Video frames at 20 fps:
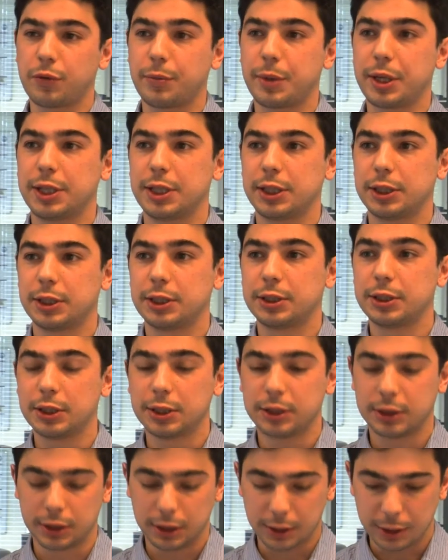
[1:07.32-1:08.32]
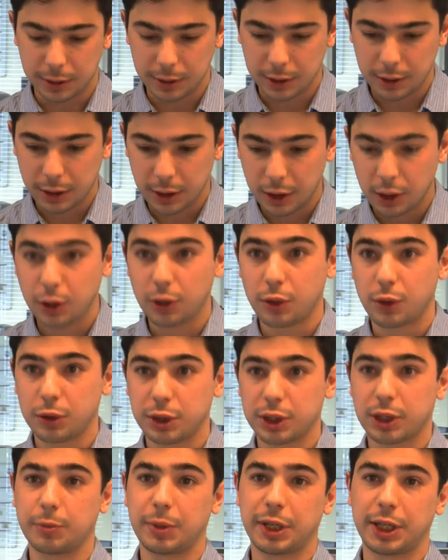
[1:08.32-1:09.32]
of my thesis is uh,
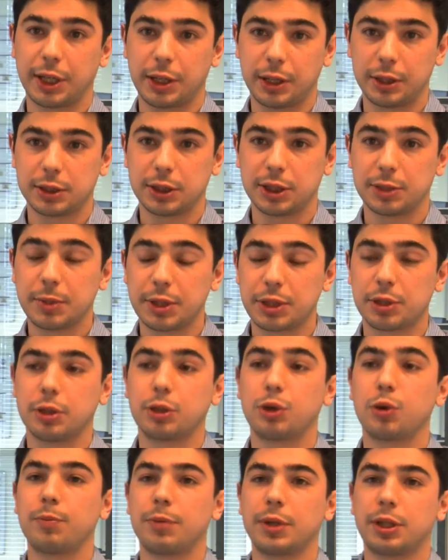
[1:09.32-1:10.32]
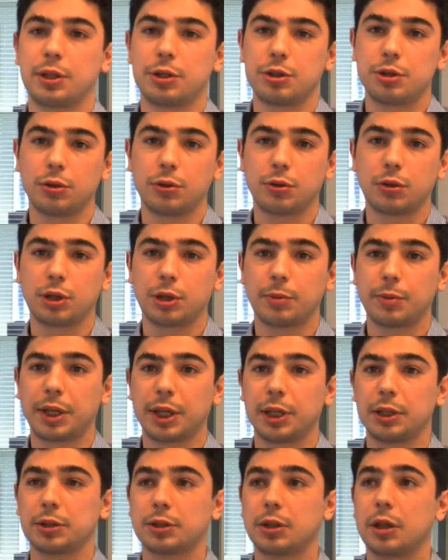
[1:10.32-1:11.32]
contact mechanics, especially computational contact
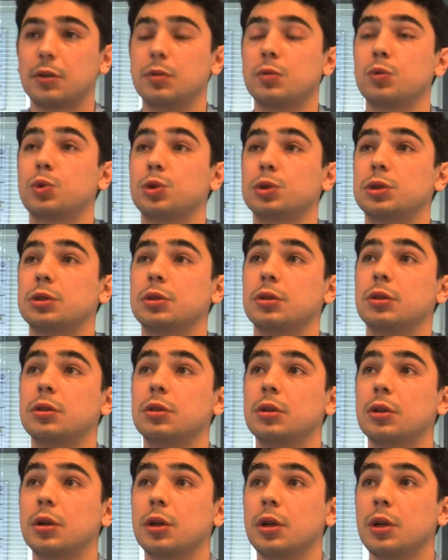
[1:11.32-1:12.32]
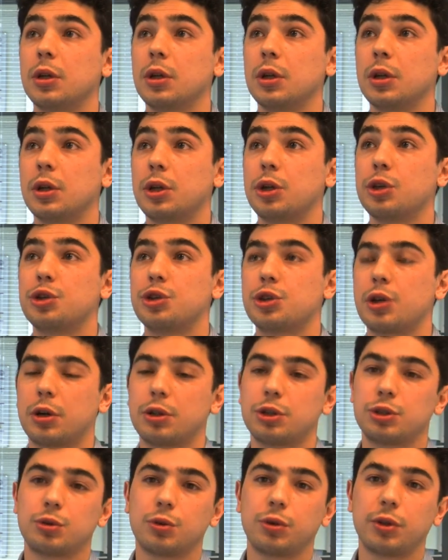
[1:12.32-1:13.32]
mechanics. I was uh, in
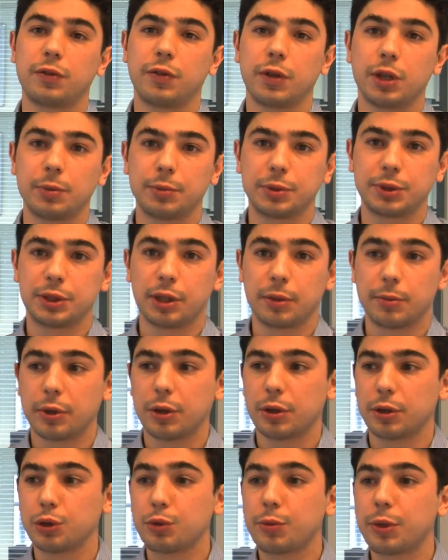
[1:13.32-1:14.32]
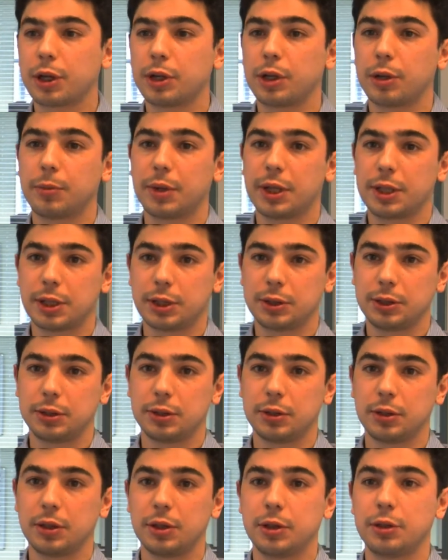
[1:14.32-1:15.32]
charge to develop some uh, numerical
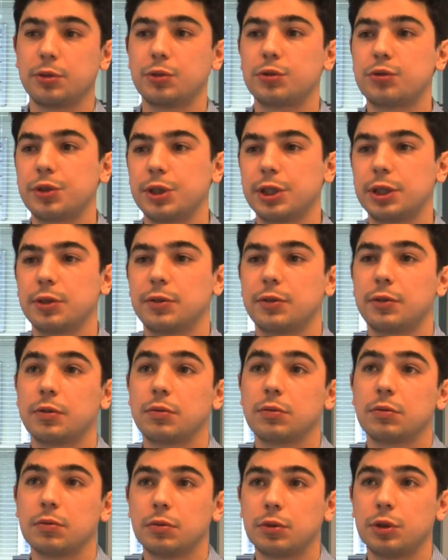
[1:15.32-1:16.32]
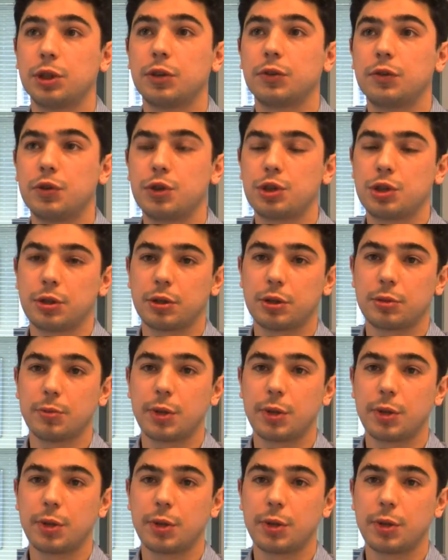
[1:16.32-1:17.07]
methods to treat in efficient